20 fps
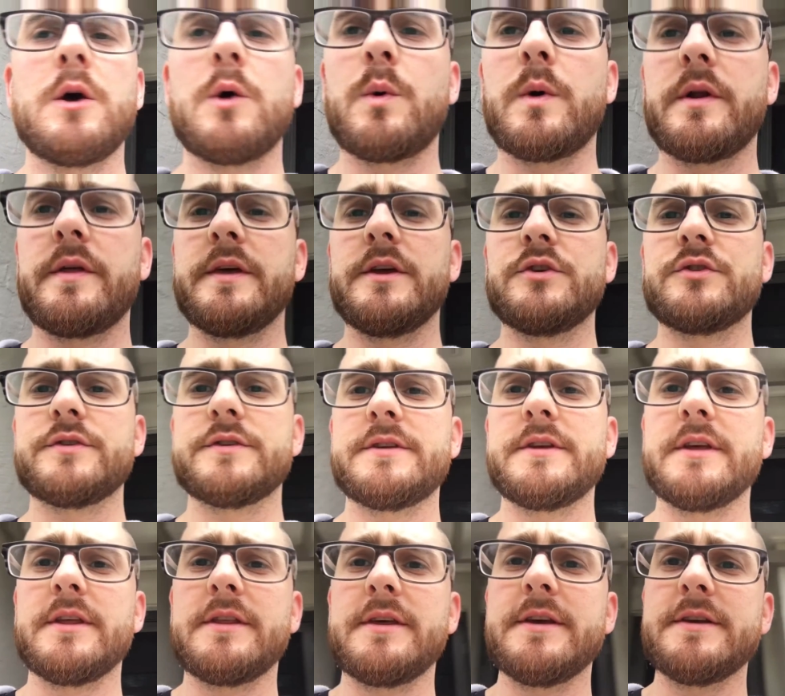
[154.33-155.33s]
One of the
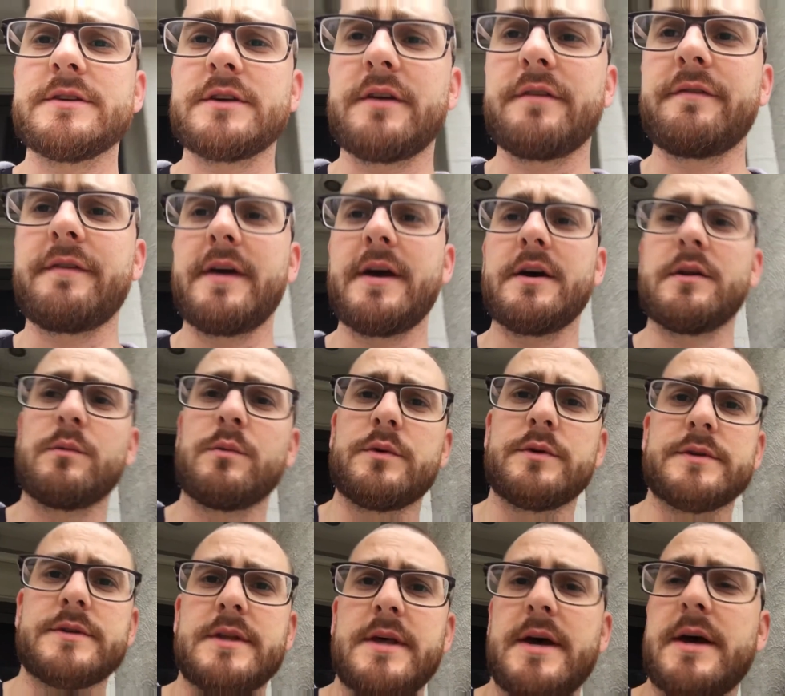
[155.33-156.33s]
interesting things I found
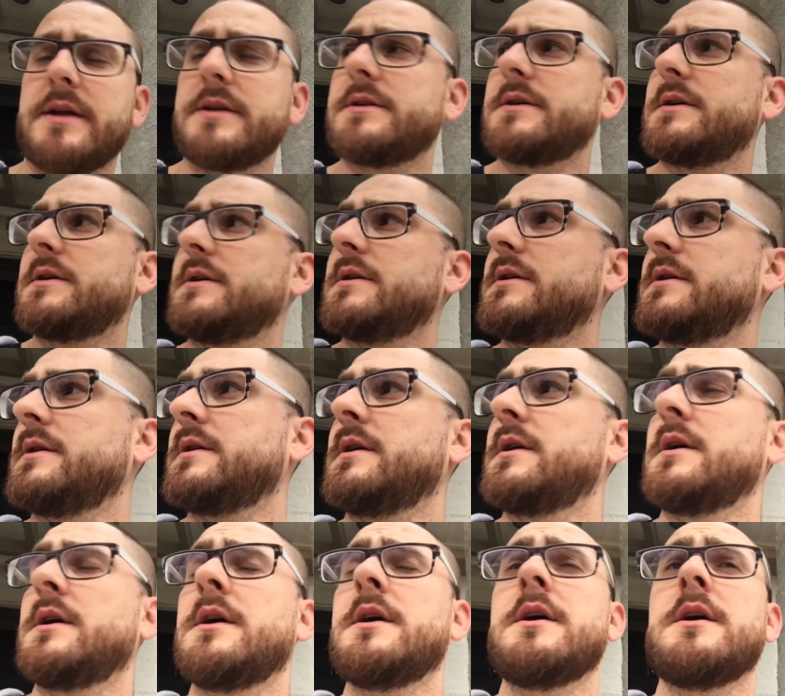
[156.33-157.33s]
was that
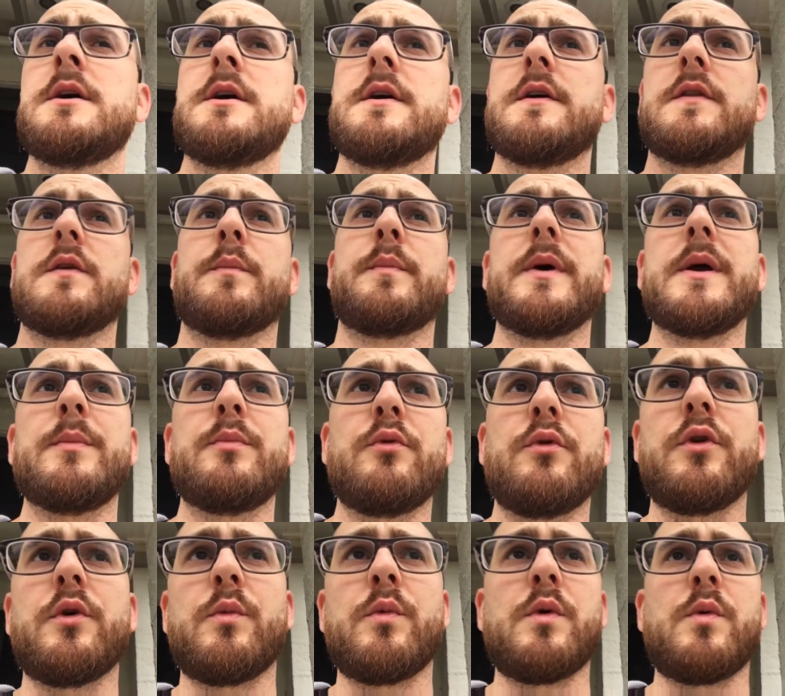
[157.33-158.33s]
the people
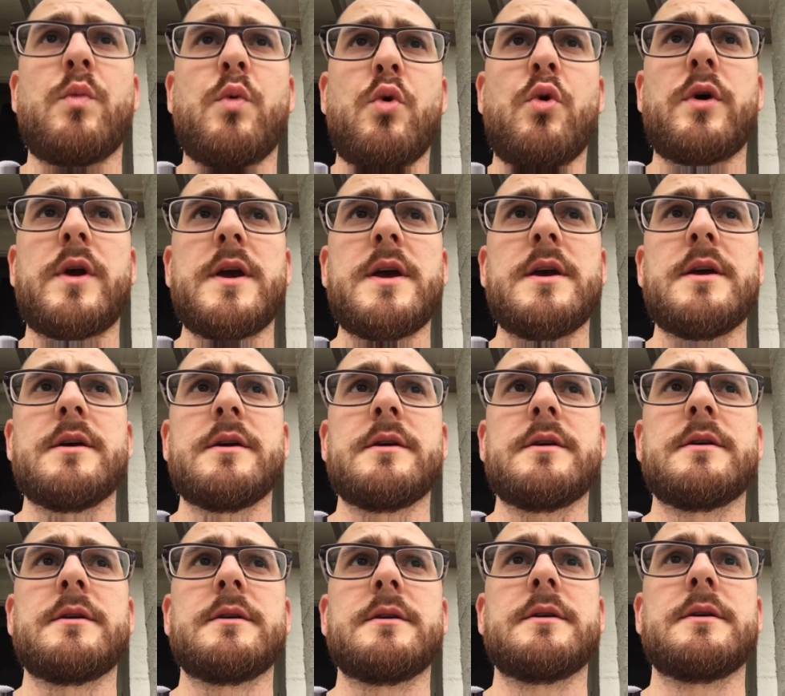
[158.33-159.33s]
that were walking,
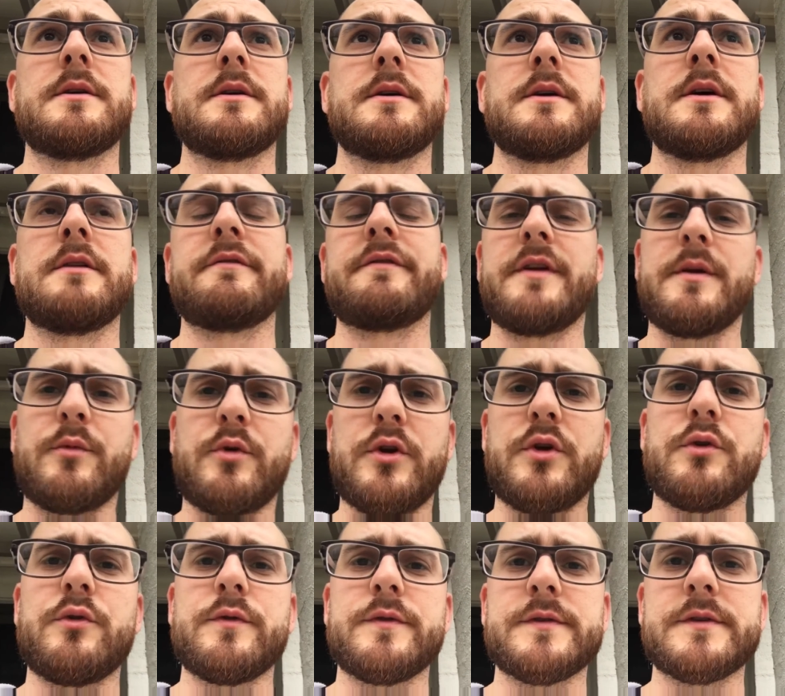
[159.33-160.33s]
and for anybody
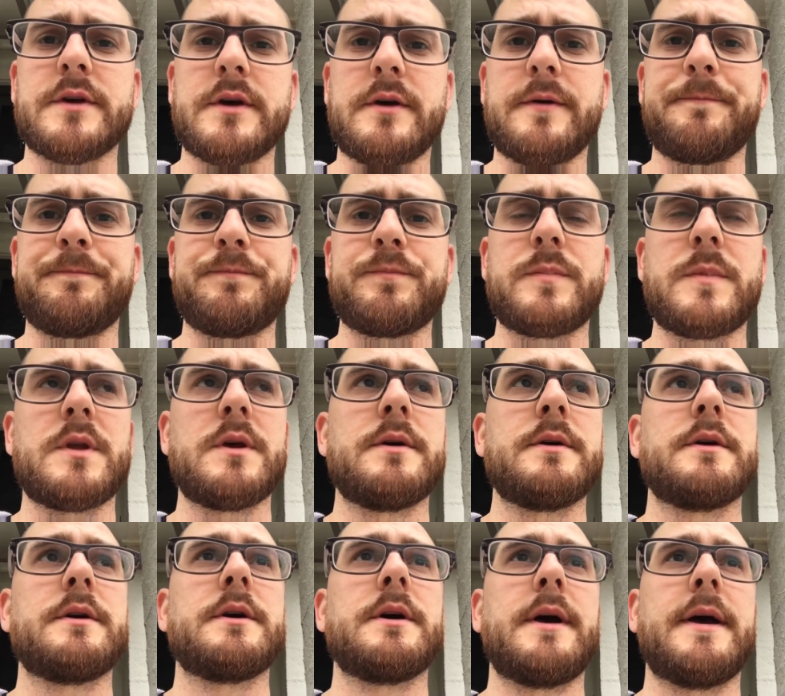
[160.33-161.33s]
who's a
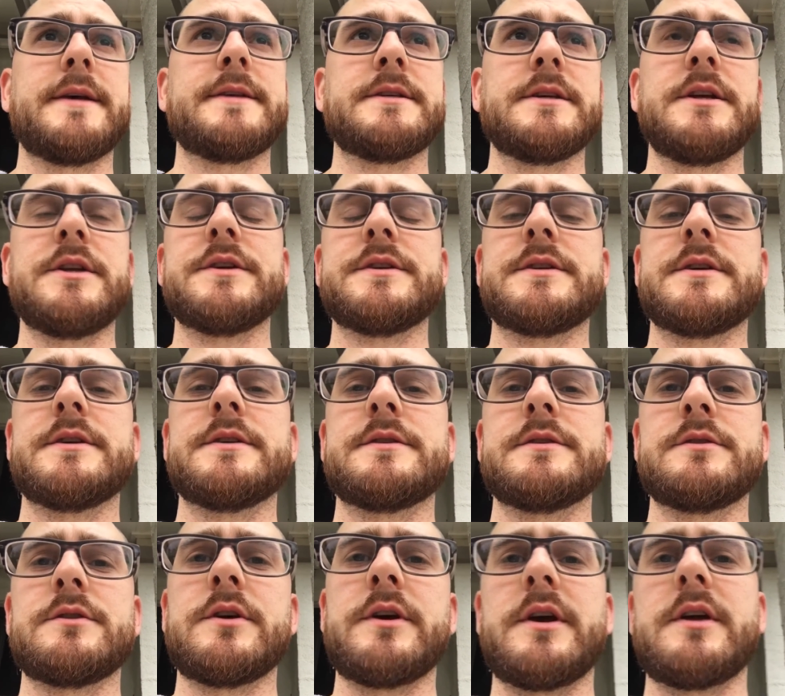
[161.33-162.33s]
senior
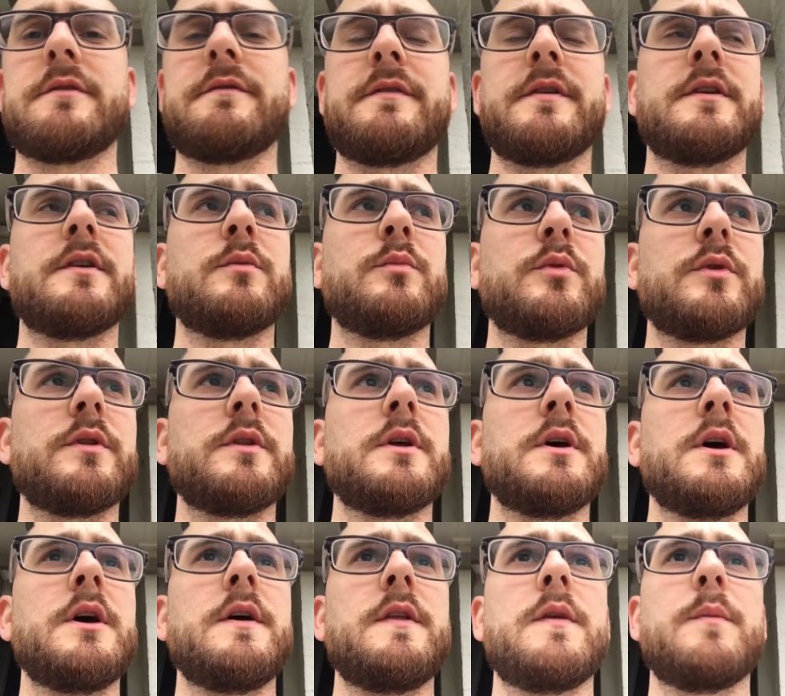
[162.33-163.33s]
citizen, don't get offended, but
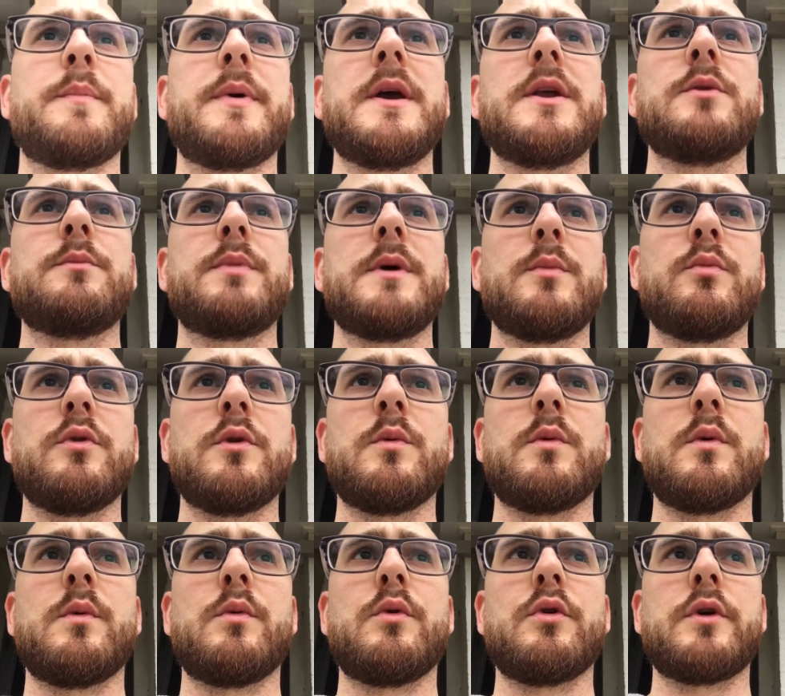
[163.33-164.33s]
the people that
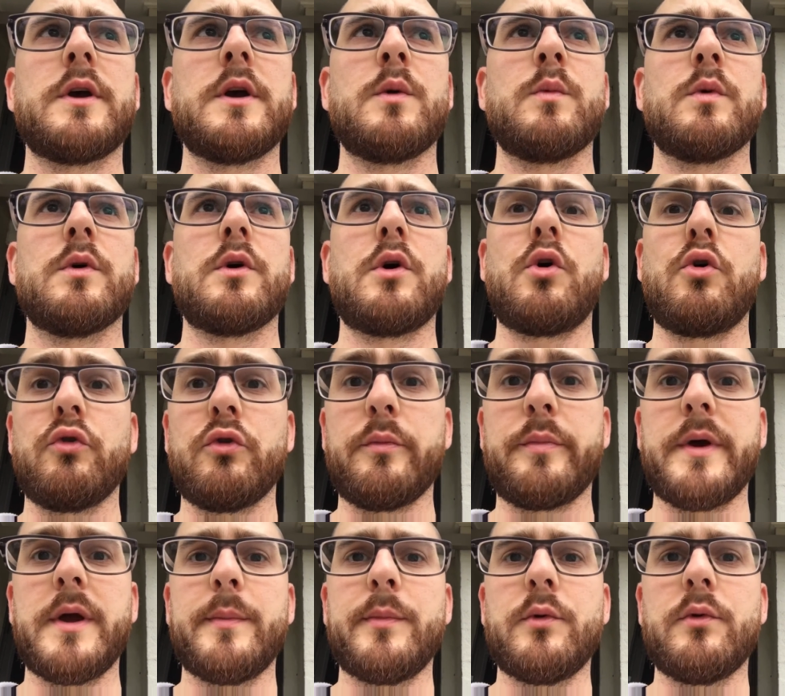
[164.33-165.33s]
were walking were older
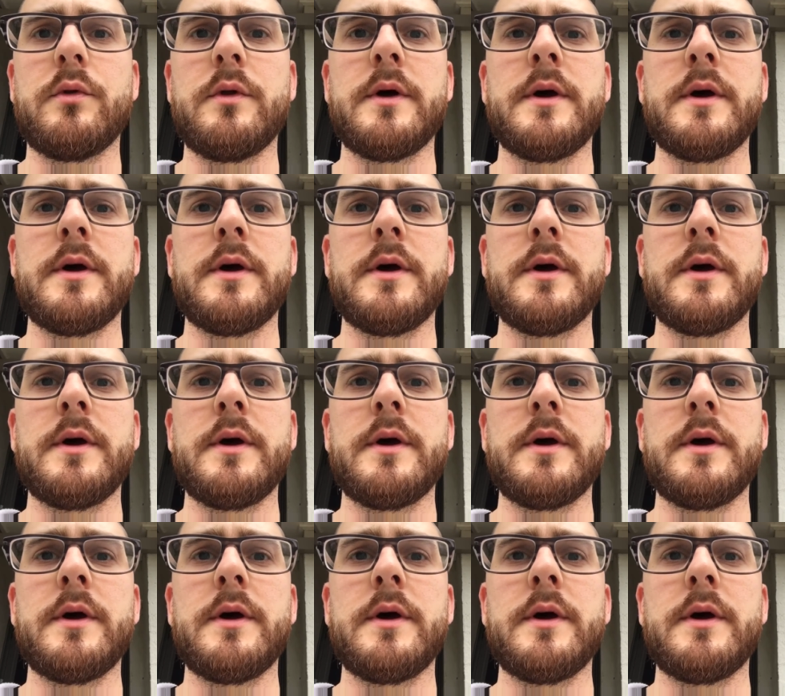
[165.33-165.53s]
people.